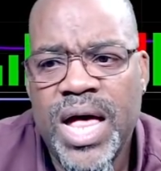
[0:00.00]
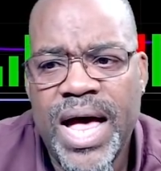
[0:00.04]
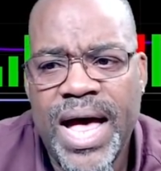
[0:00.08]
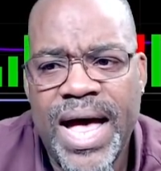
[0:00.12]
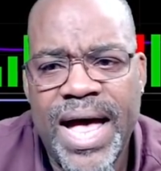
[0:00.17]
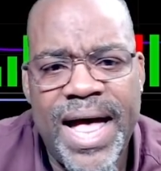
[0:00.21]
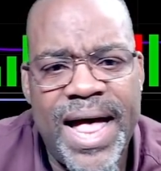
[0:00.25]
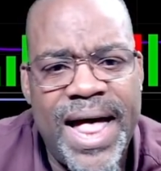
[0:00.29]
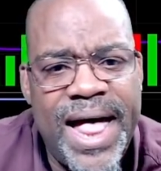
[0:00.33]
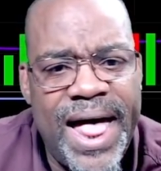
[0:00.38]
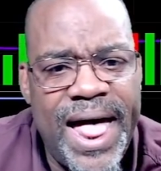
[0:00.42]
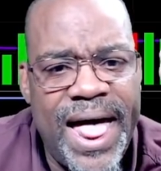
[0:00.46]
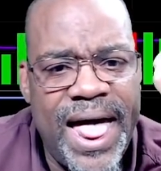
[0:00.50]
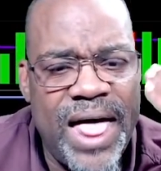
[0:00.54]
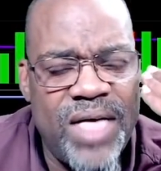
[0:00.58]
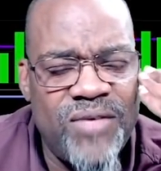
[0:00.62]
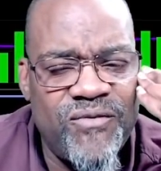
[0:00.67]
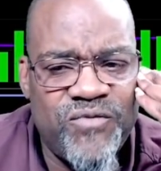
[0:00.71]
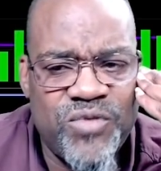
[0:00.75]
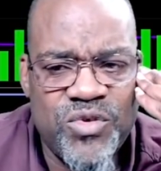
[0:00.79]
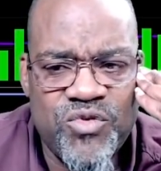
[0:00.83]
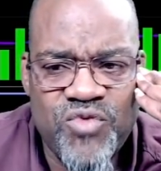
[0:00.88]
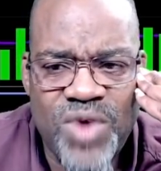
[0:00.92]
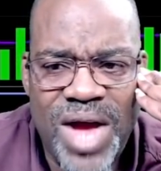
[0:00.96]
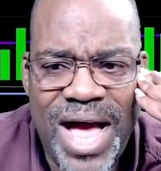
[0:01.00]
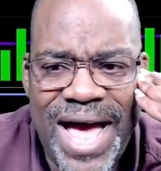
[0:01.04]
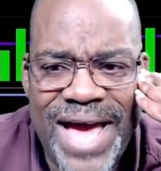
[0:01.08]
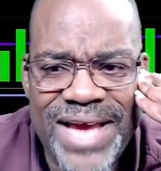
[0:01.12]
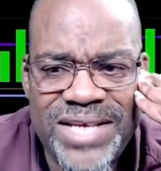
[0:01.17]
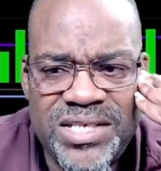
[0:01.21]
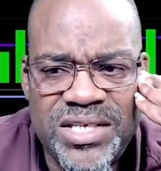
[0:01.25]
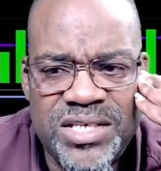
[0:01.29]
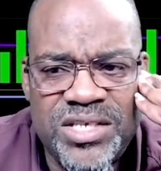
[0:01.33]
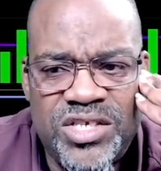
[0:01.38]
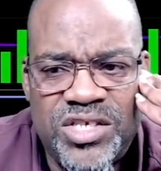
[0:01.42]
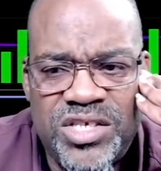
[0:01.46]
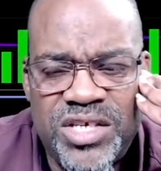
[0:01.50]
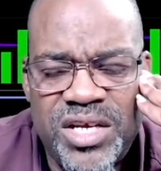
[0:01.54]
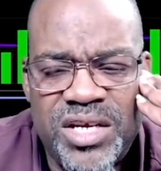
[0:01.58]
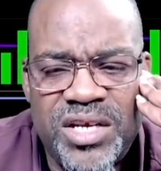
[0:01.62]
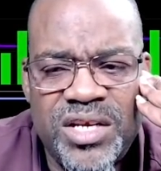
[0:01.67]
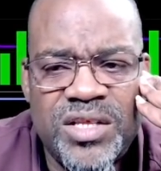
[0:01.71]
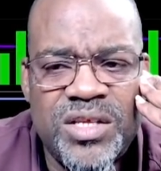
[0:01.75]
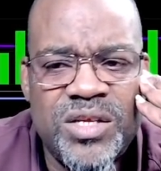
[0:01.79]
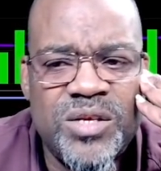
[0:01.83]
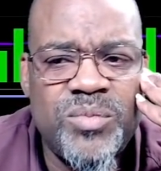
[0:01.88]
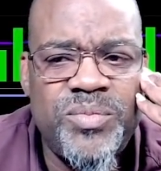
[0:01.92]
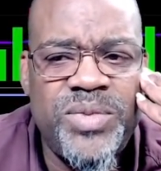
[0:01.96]
Uh, Verizon sitting
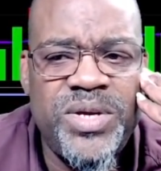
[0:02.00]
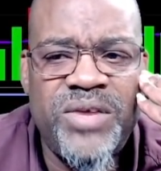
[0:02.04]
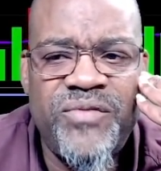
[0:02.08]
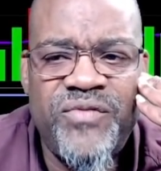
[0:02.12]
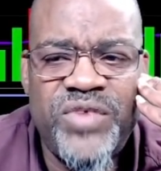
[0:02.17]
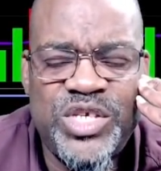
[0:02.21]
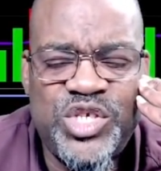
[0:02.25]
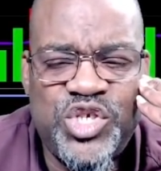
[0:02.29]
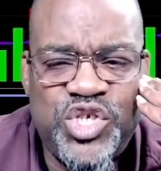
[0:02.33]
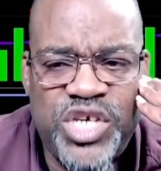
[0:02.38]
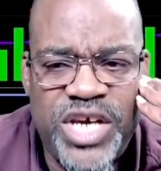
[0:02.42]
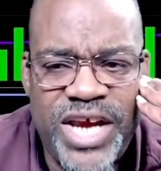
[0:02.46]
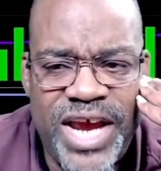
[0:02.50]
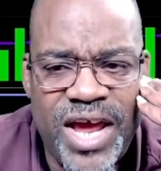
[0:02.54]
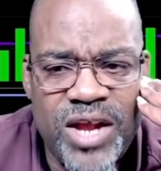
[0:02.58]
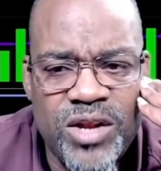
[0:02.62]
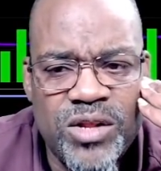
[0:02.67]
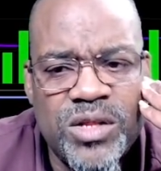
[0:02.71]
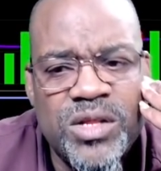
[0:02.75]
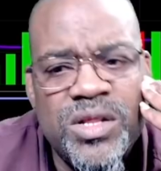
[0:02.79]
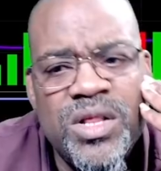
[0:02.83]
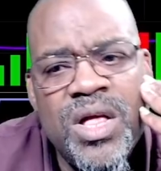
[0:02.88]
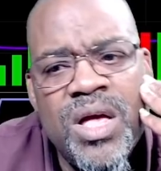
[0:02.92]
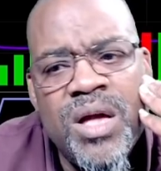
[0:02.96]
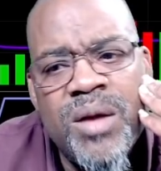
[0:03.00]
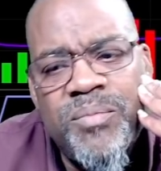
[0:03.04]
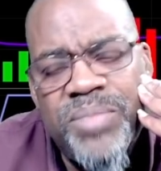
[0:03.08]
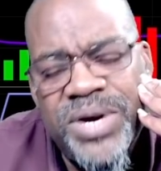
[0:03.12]
in a little bit of a channel,